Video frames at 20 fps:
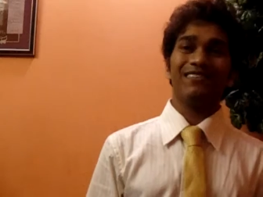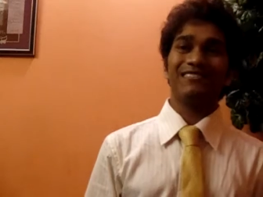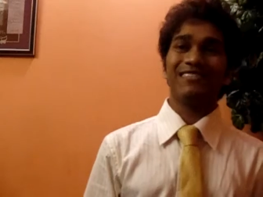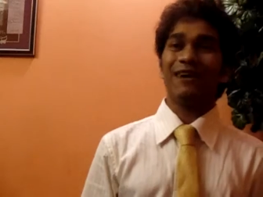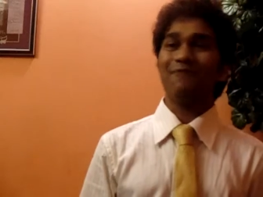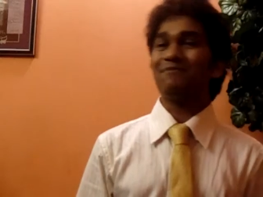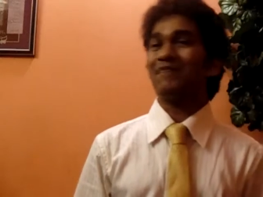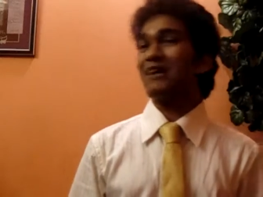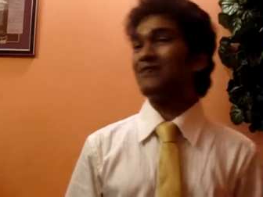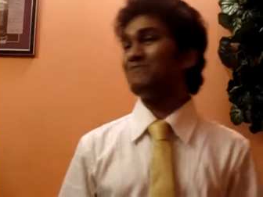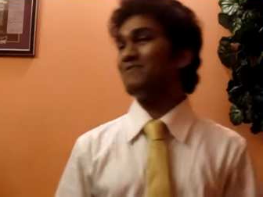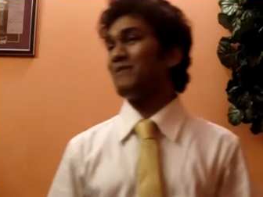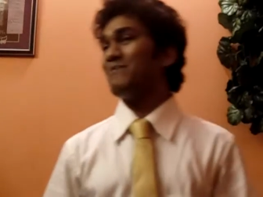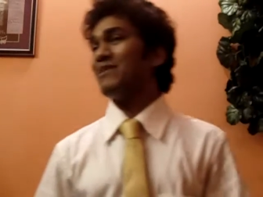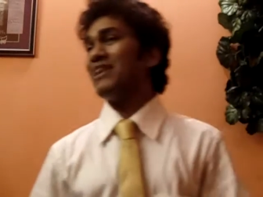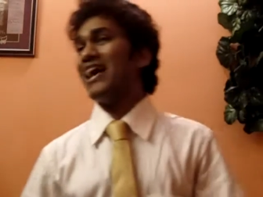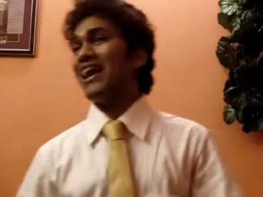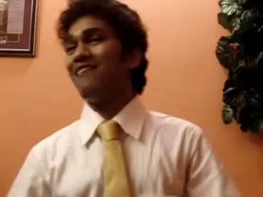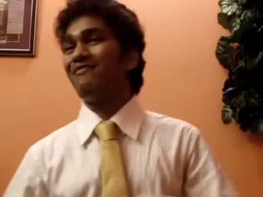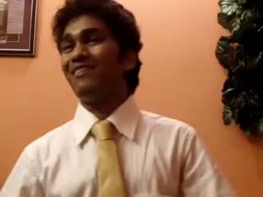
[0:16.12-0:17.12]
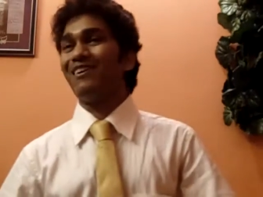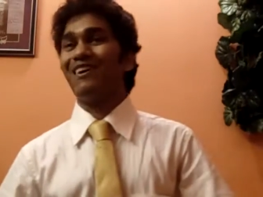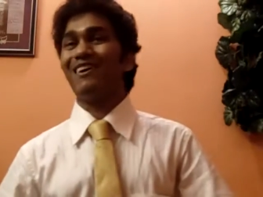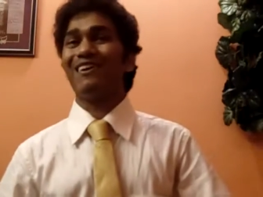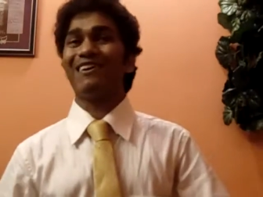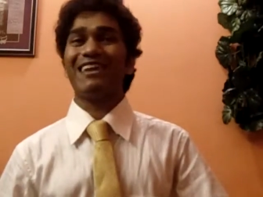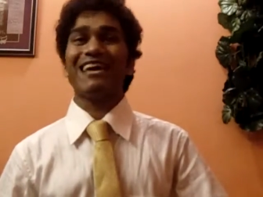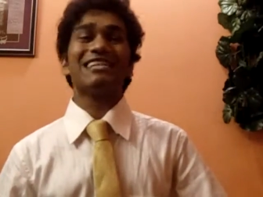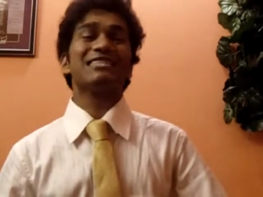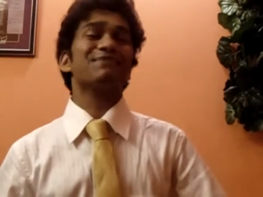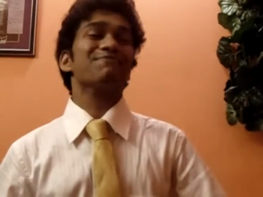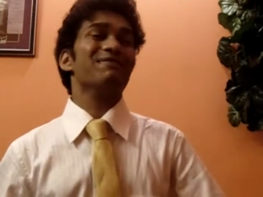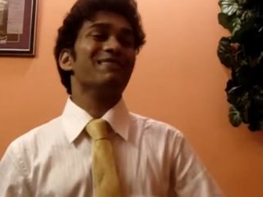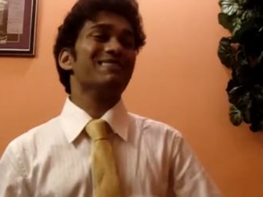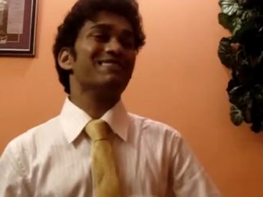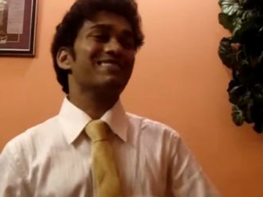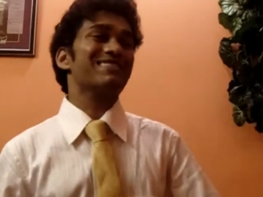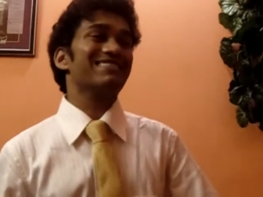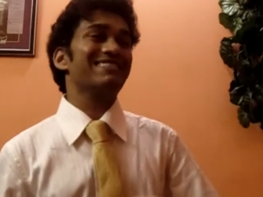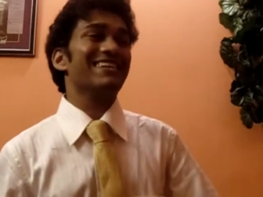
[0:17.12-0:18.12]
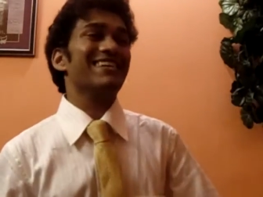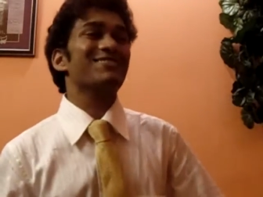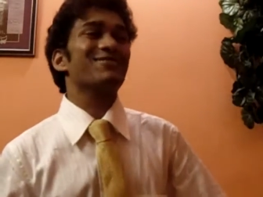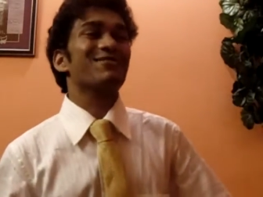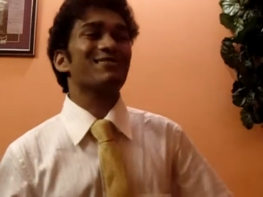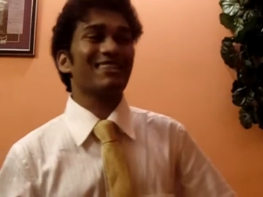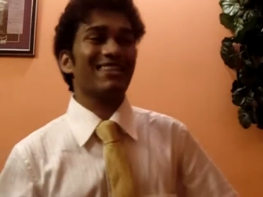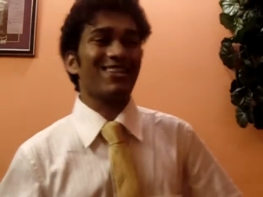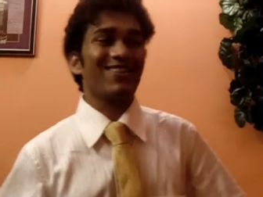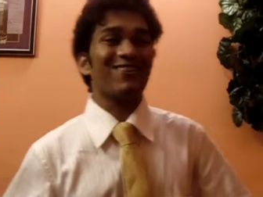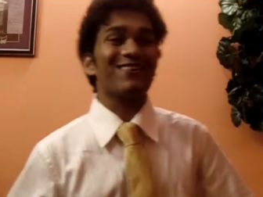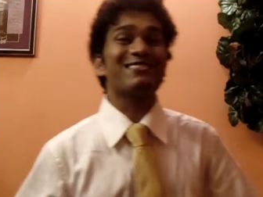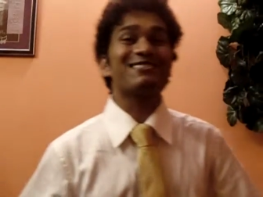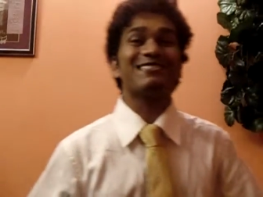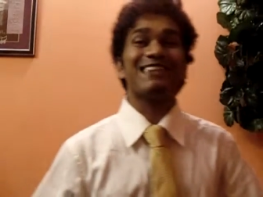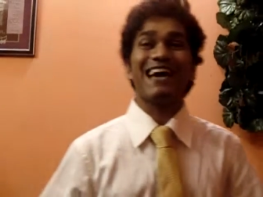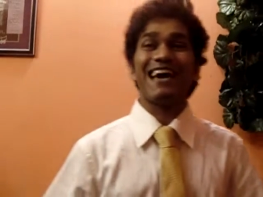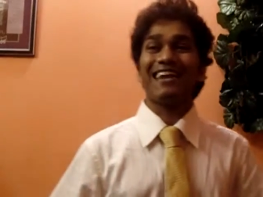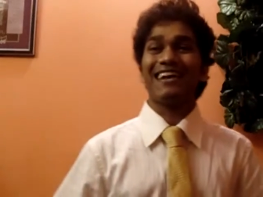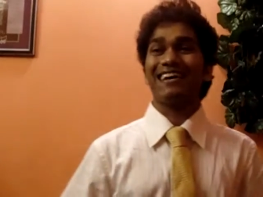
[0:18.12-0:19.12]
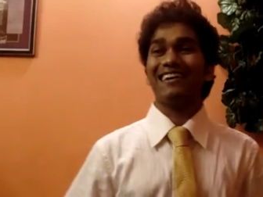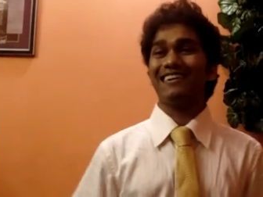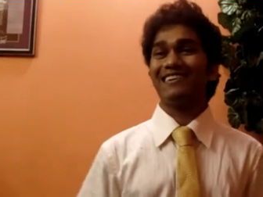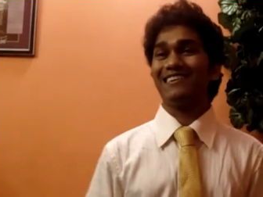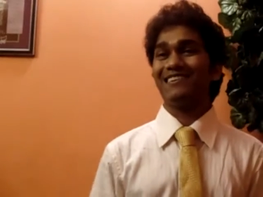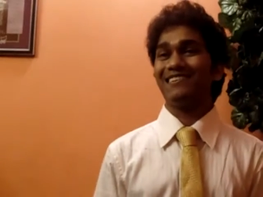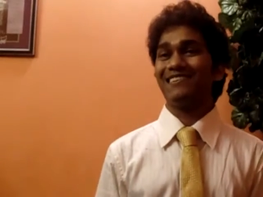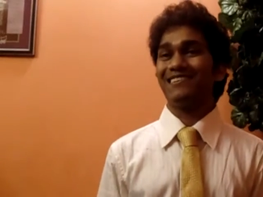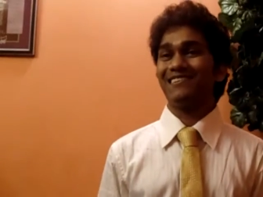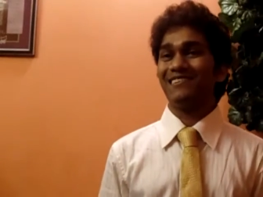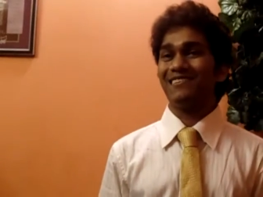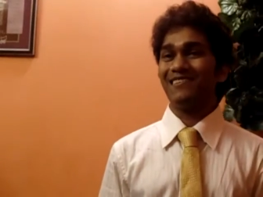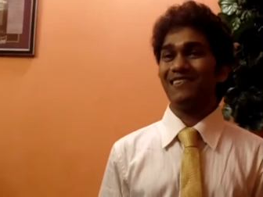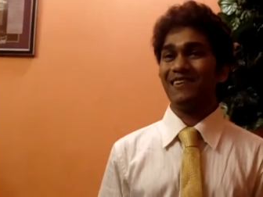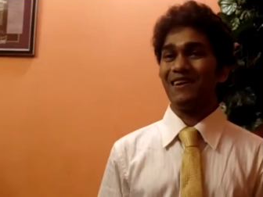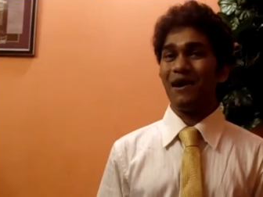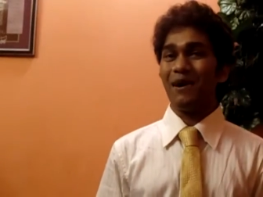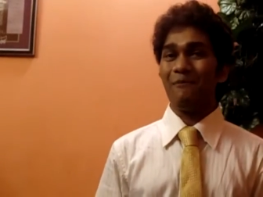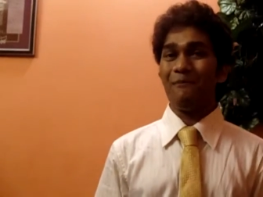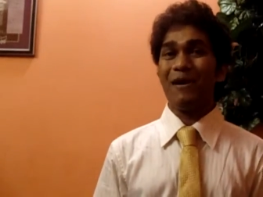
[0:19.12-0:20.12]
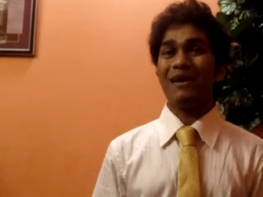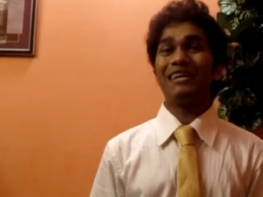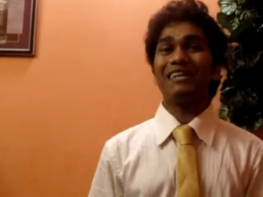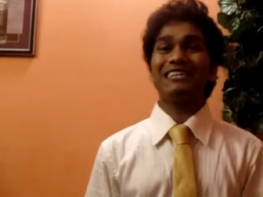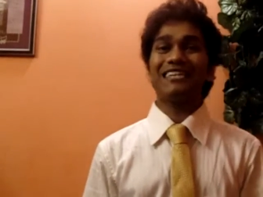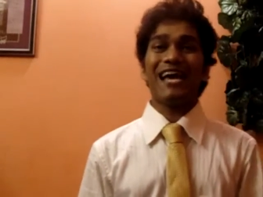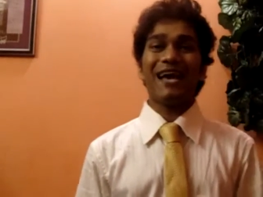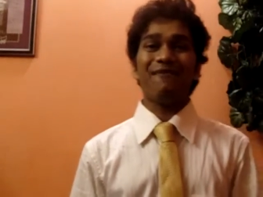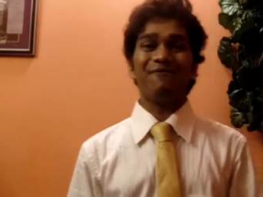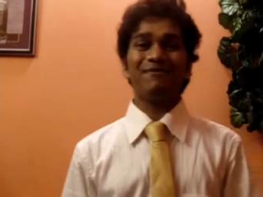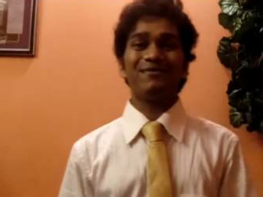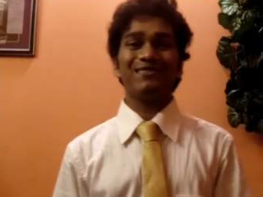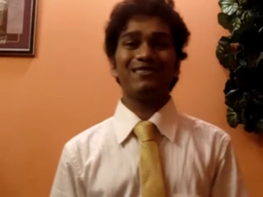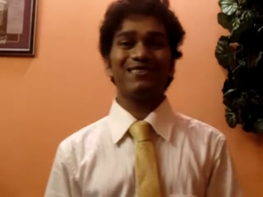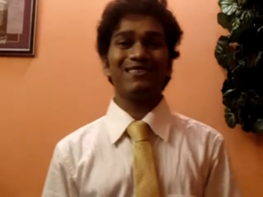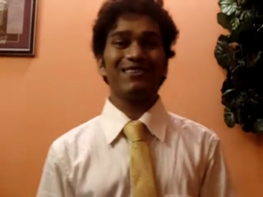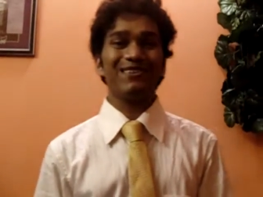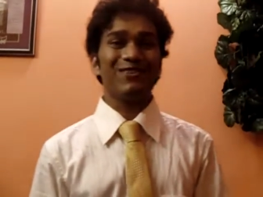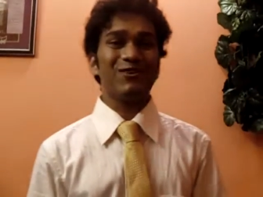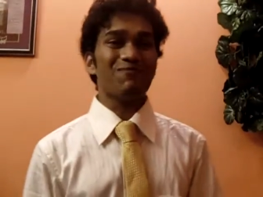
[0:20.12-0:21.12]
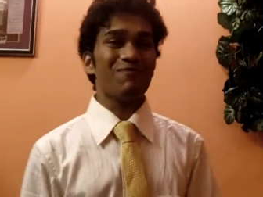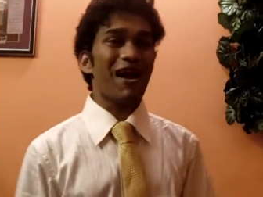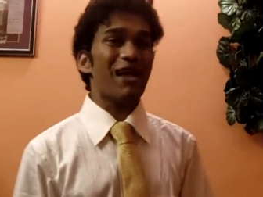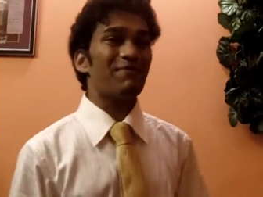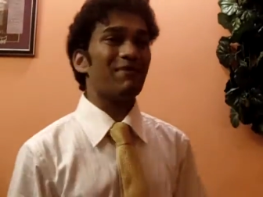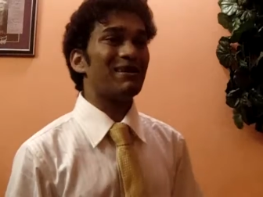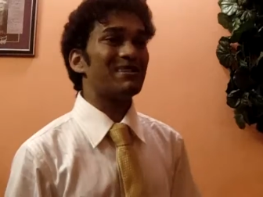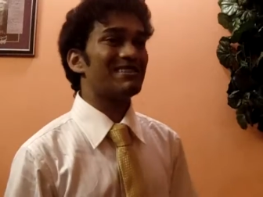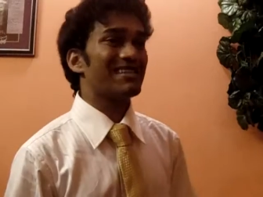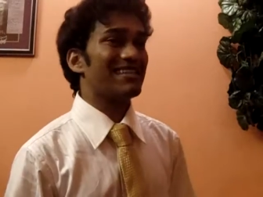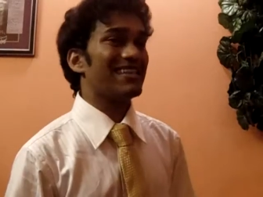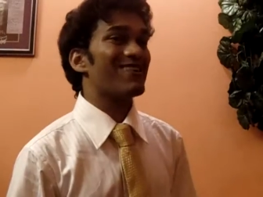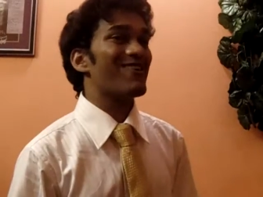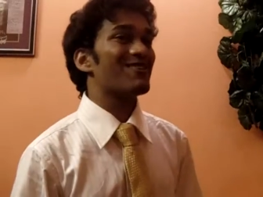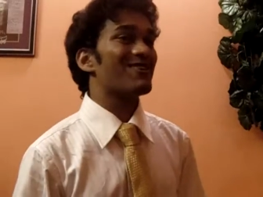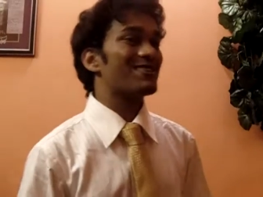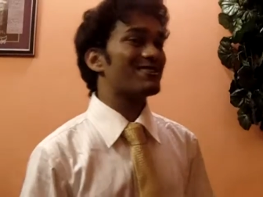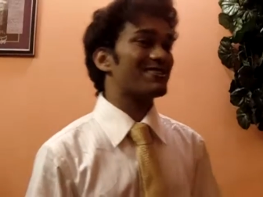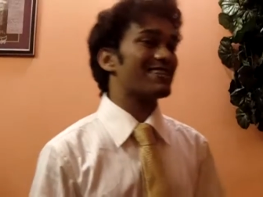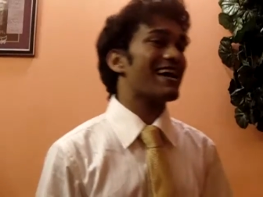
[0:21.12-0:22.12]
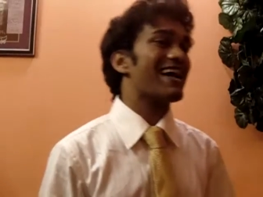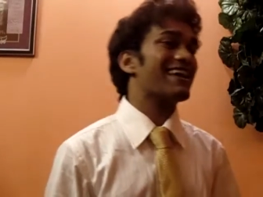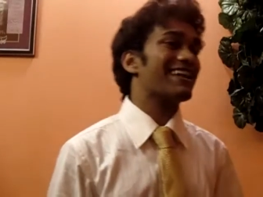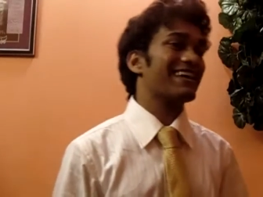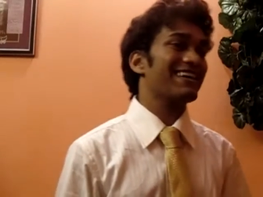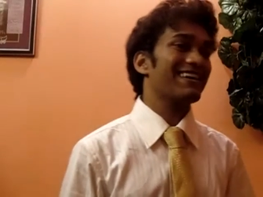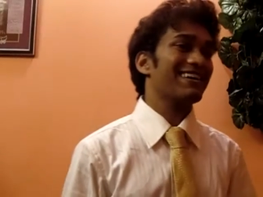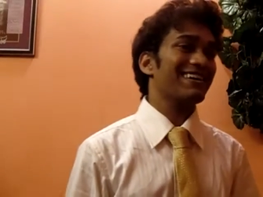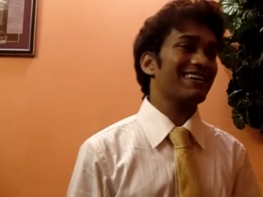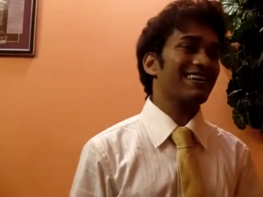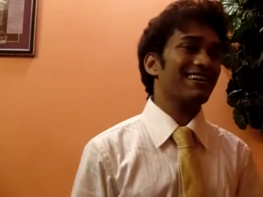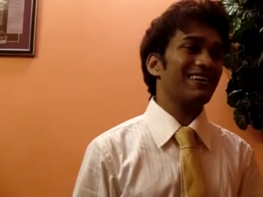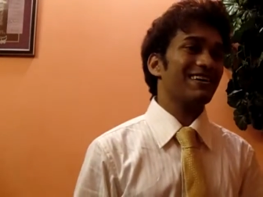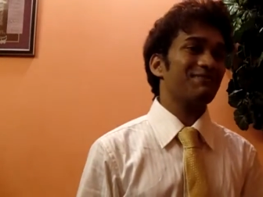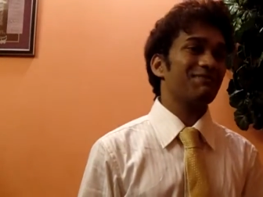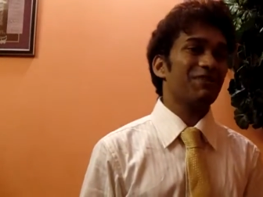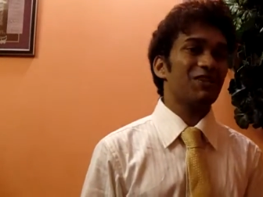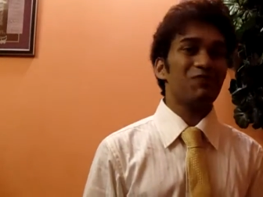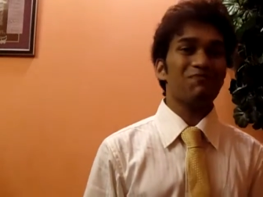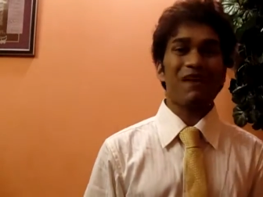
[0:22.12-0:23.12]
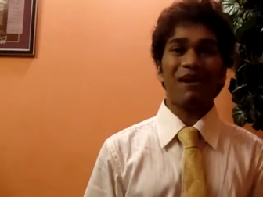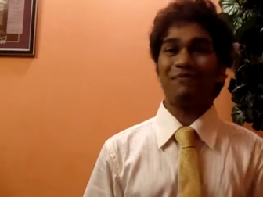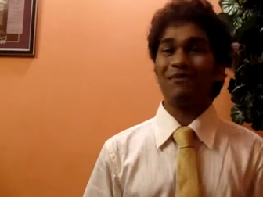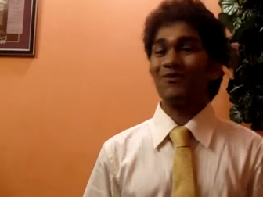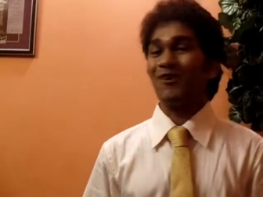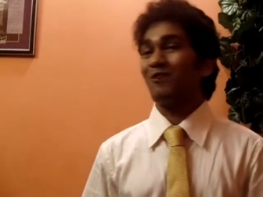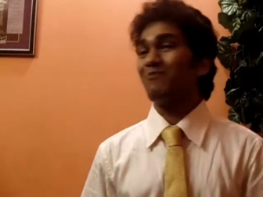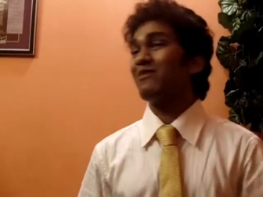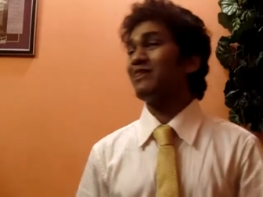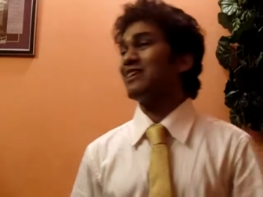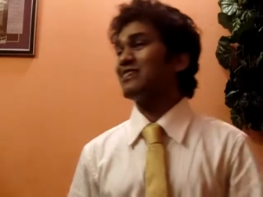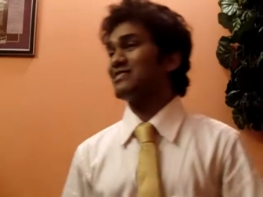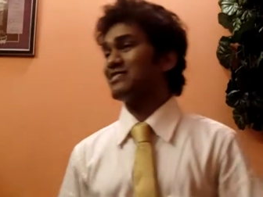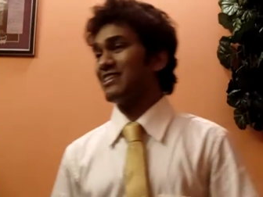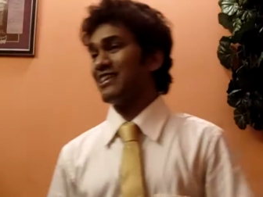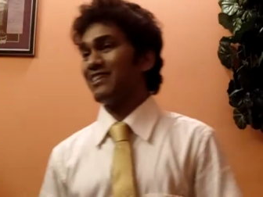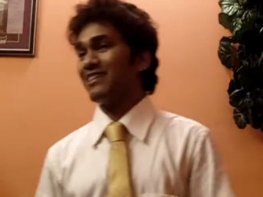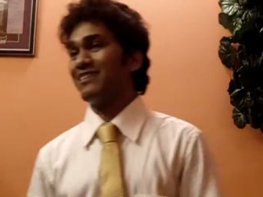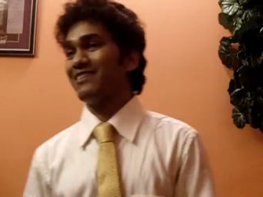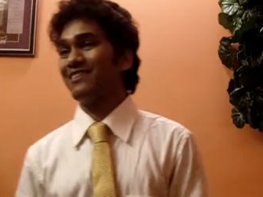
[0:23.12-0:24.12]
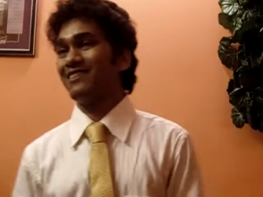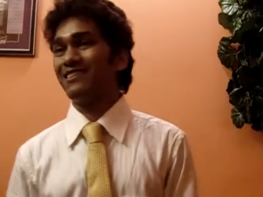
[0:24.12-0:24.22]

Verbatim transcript: Sometimes people have rest means just to sit on a chair. Many times you might be sitting on a chair, but you might not be resting.